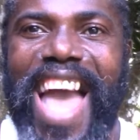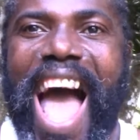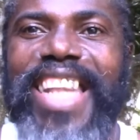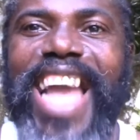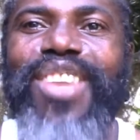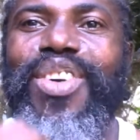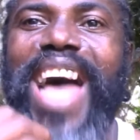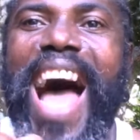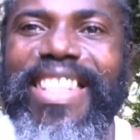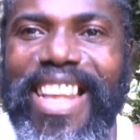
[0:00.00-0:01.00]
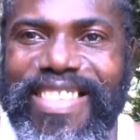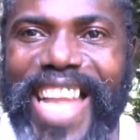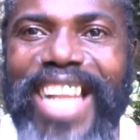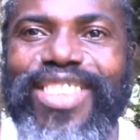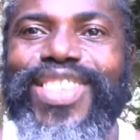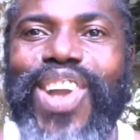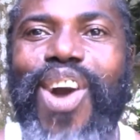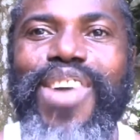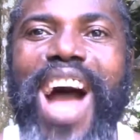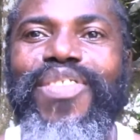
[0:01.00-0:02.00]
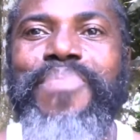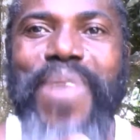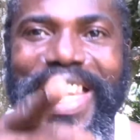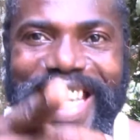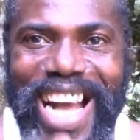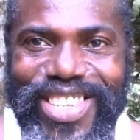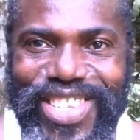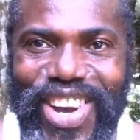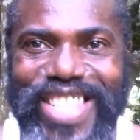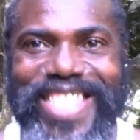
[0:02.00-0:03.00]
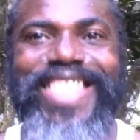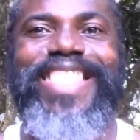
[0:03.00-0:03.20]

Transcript: And then you will understand the story of the prodigal son.